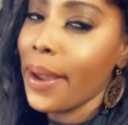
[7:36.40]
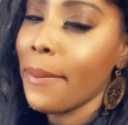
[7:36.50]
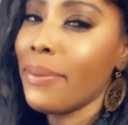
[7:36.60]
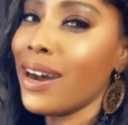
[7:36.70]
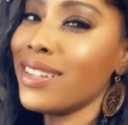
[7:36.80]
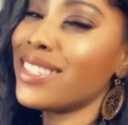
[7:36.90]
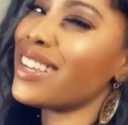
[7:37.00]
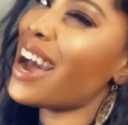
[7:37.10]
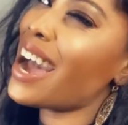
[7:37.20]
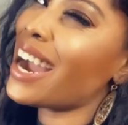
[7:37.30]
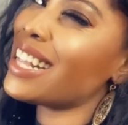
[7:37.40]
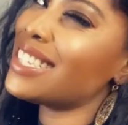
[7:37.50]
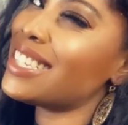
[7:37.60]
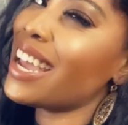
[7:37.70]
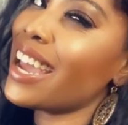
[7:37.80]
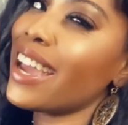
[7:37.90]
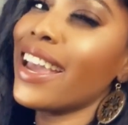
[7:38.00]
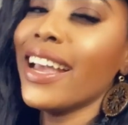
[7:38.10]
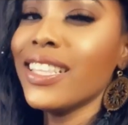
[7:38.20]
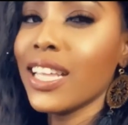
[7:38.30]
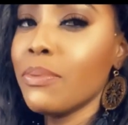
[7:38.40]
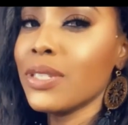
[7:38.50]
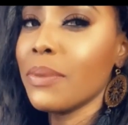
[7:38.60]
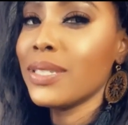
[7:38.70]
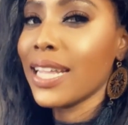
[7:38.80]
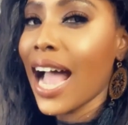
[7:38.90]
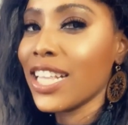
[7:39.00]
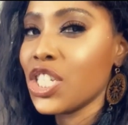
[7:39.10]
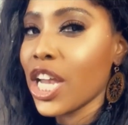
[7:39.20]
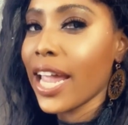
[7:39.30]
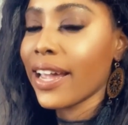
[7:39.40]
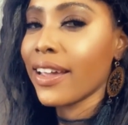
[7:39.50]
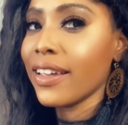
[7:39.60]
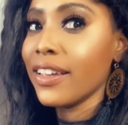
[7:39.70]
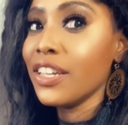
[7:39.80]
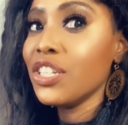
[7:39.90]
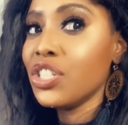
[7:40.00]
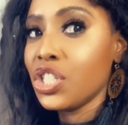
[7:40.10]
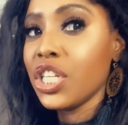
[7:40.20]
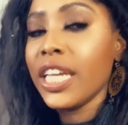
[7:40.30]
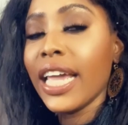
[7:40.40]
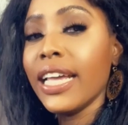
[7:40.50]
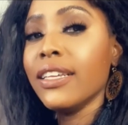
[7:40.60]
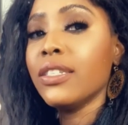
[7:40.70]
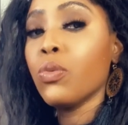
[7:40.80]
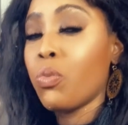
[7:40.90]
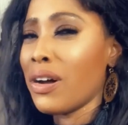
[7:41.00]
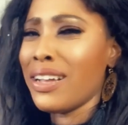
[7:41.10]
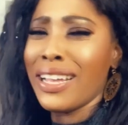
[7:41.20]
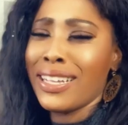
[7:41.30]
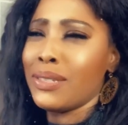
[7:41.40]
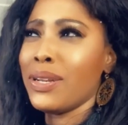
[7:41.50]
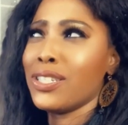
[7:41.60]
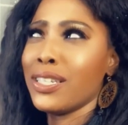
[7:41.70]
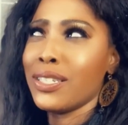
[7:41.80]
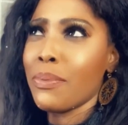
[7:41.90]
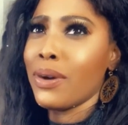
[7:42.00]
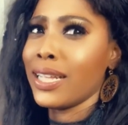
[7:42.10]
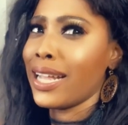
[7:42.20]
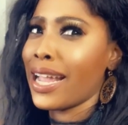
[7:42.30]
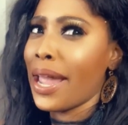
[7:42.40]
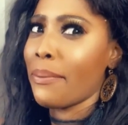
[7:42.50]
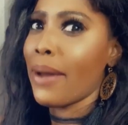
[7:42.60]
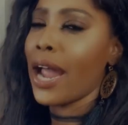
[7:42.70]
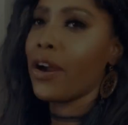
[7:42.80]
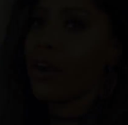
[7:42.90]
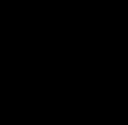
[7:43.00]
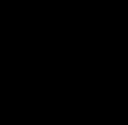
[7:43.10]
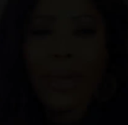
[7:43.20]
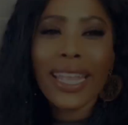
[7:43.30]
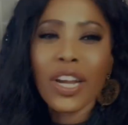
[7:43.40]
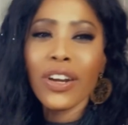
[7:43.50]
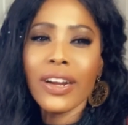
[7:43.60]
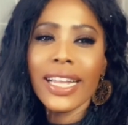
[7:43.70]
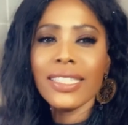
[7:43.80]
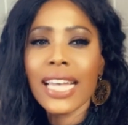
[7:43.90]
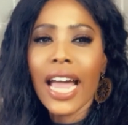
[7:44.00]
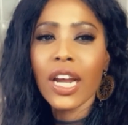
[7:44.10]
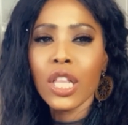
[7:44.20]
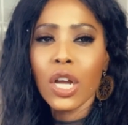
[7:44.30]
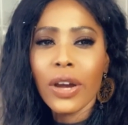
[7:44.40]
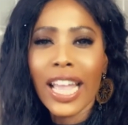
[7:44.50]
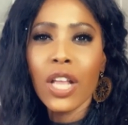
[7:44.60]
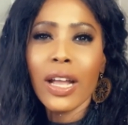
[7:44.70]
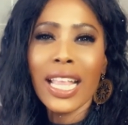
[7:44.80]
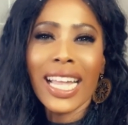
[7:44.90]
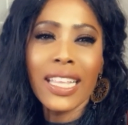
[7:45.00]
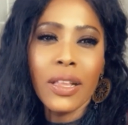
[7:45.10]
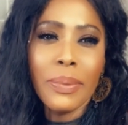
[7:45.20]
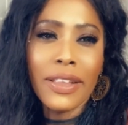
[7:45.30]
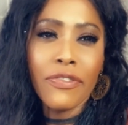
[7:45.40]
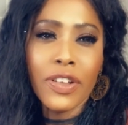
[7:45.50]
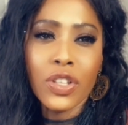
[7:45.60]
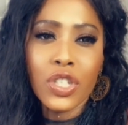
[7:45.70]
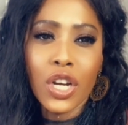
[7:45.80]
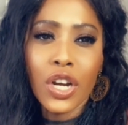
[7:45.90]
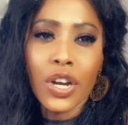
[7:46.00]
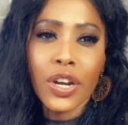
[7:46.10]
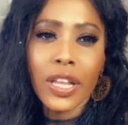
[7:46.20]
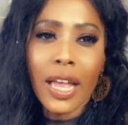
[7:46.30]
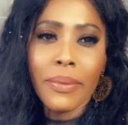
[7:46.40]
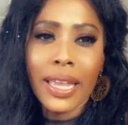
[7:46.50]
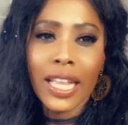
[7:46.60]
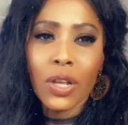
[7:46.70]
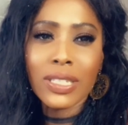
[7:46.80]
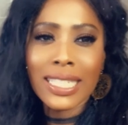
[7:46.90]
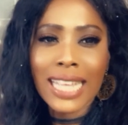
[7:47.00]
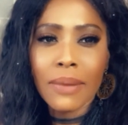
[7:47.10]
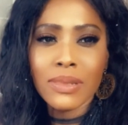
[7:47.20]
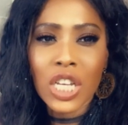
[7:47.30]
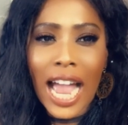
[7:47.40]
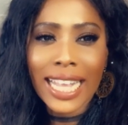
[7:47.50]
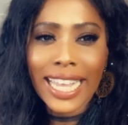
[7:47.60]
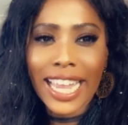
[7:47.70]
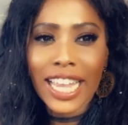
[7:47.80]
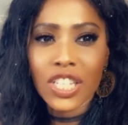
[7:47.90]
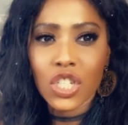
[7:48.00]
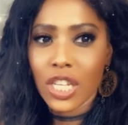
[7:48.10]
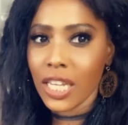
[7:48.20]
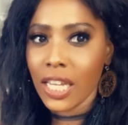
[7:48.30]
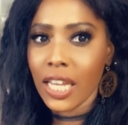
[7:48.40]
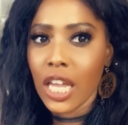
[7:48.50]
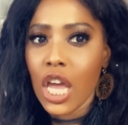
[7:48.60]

But I gotta say, thumbs up to that chick. She is, especially somebody that I admire. I mean, her entire look, it looked like a little bit filtered. I mean, it looks Snapchat-ish-y.